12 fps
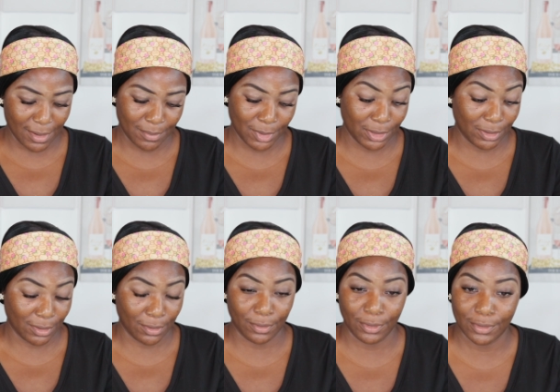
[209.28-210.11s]

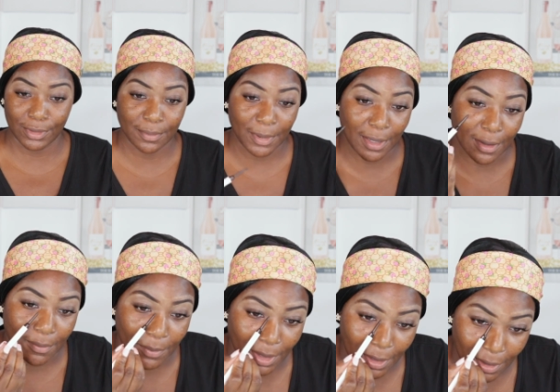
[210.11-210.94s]
so used to my
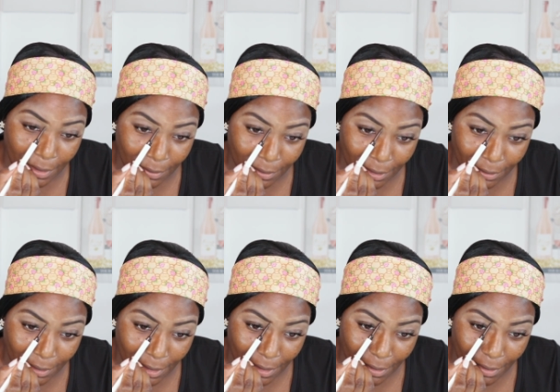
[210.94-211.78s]
Almay. I don't know,
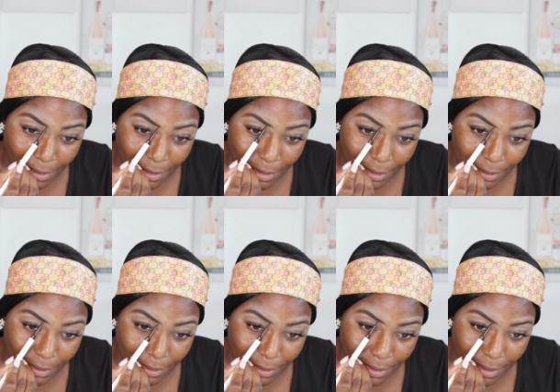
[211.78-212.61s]
y'all.
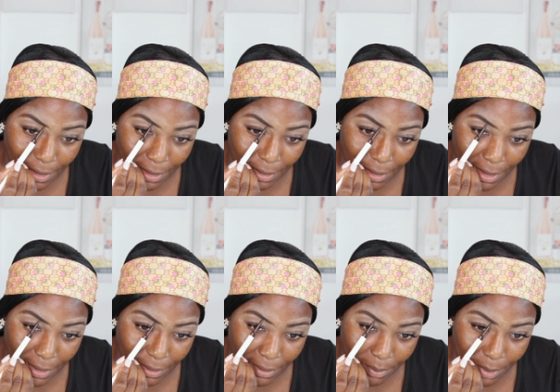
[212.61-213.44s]
I
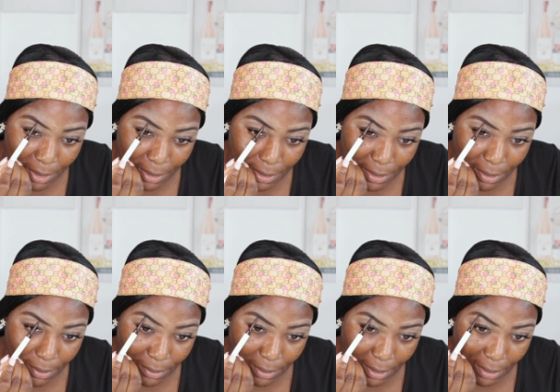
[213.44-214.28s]
like it, but I
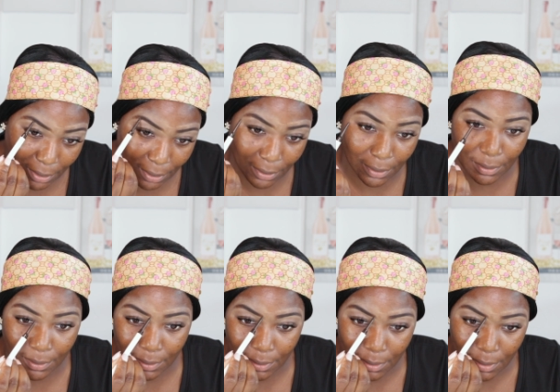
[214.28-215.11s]
don't like it.
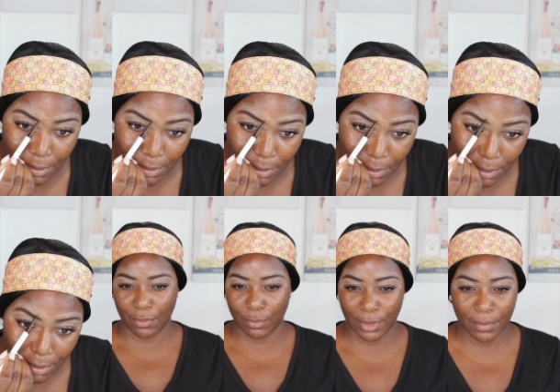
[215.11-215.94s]

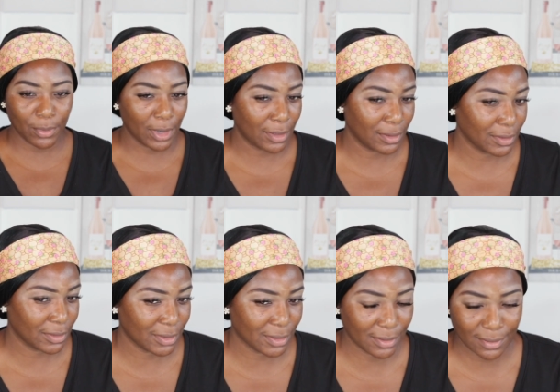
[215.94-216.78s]
One brow
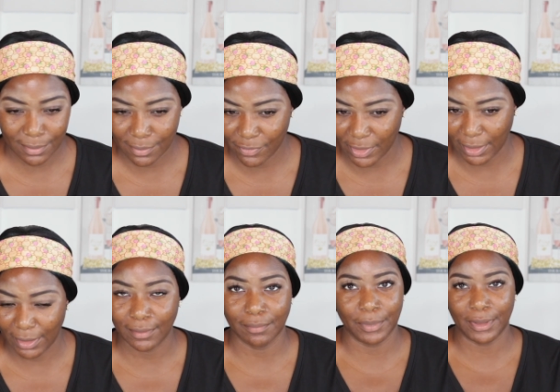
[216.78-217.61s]
looks funny,
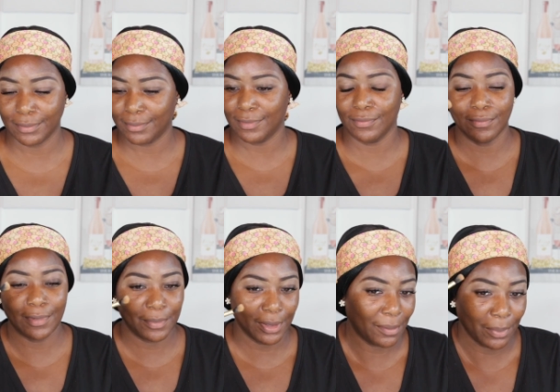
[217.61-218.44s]
but I'm
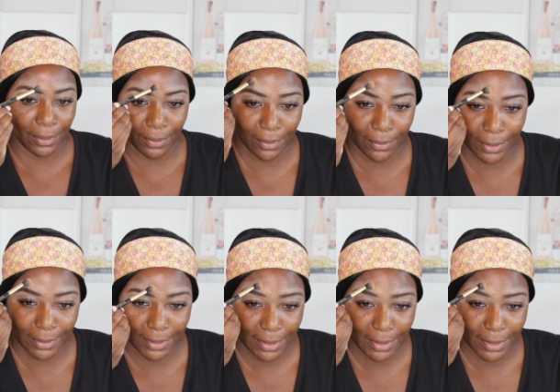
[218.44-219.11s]
gonna keep on going.